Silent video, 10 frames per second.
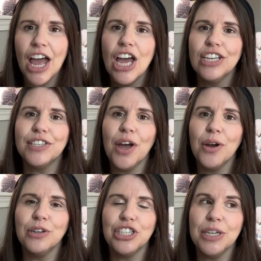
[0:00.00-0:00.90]

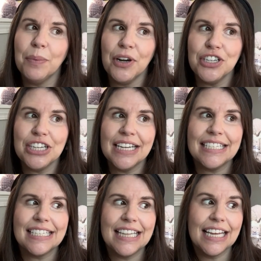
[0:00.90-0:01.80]
So she
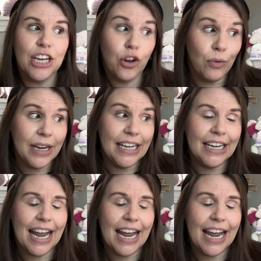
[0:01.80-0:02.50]
purchased the green